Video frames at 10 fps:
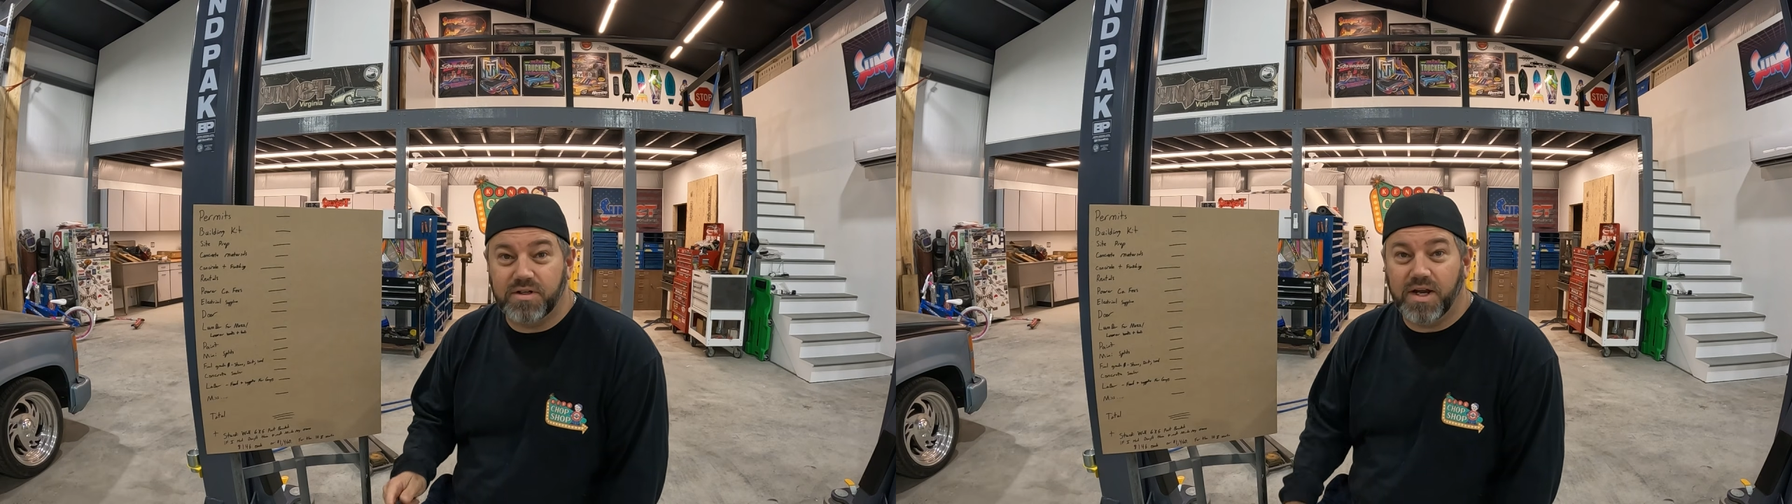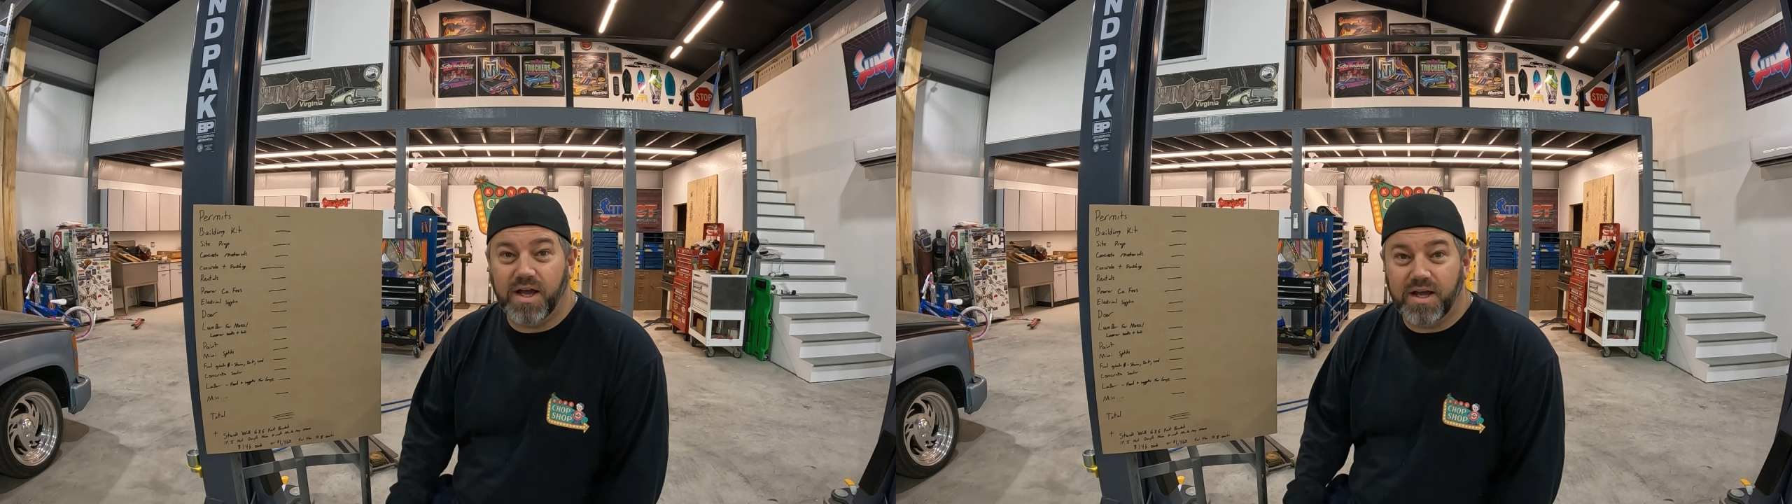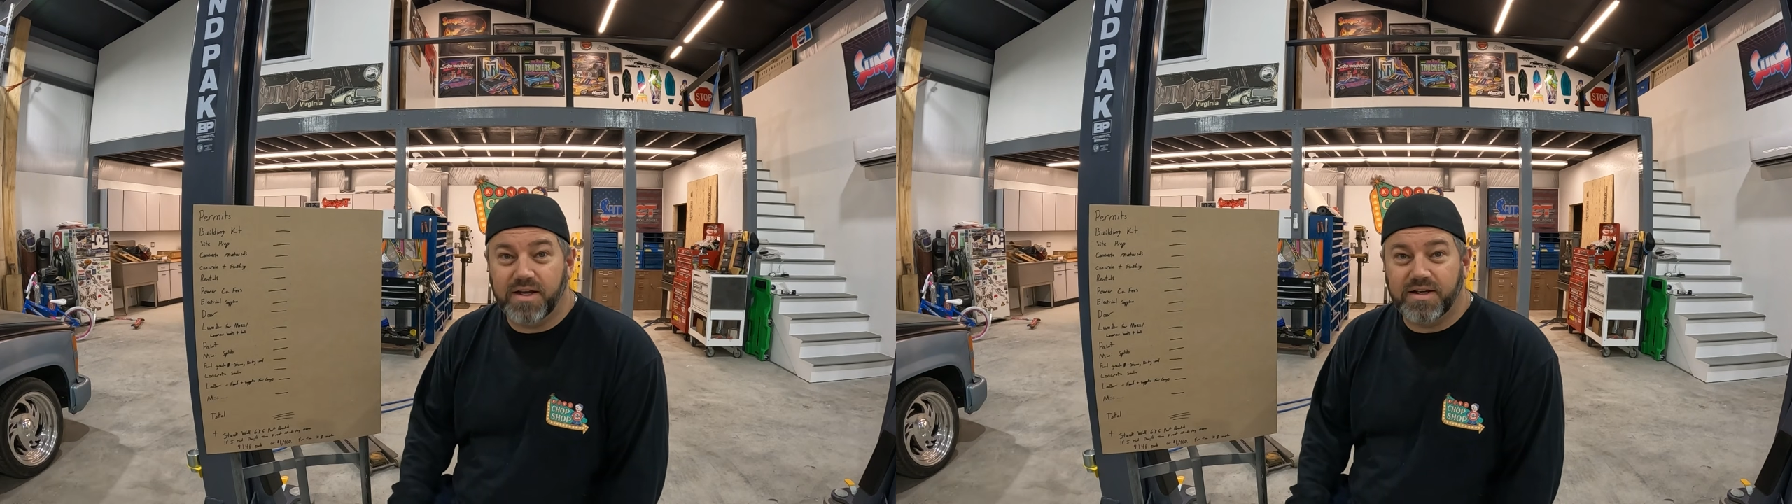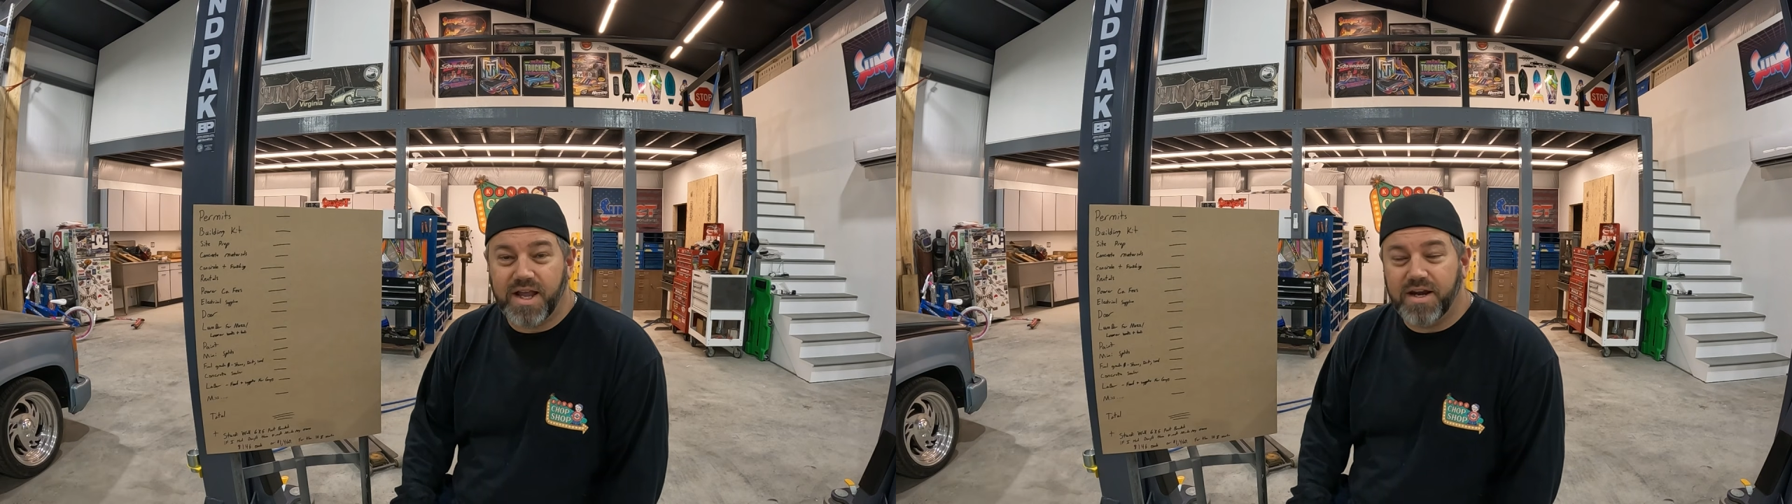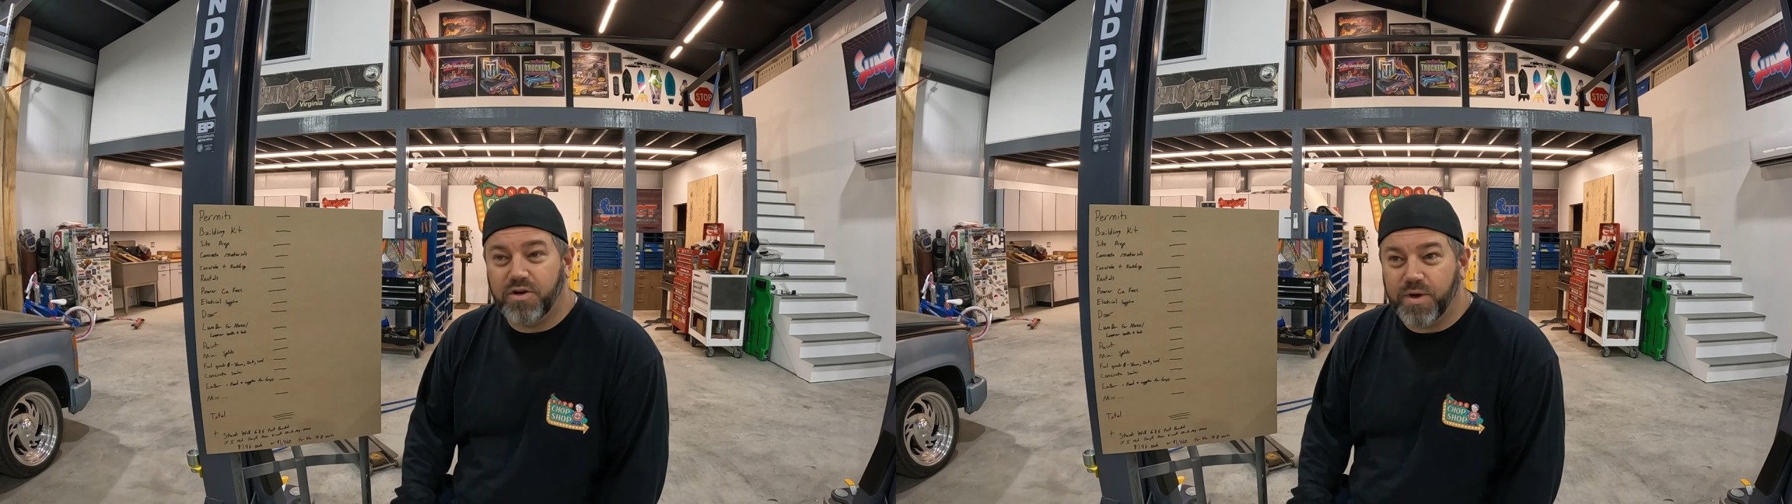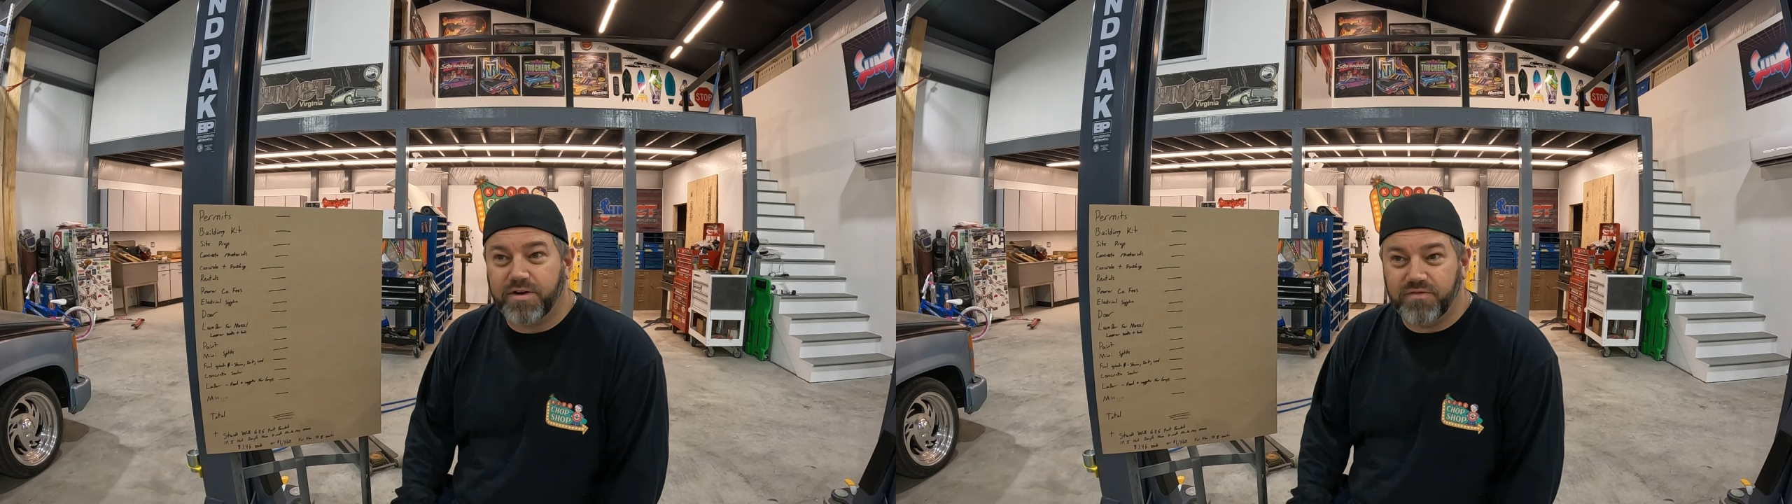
kind of quick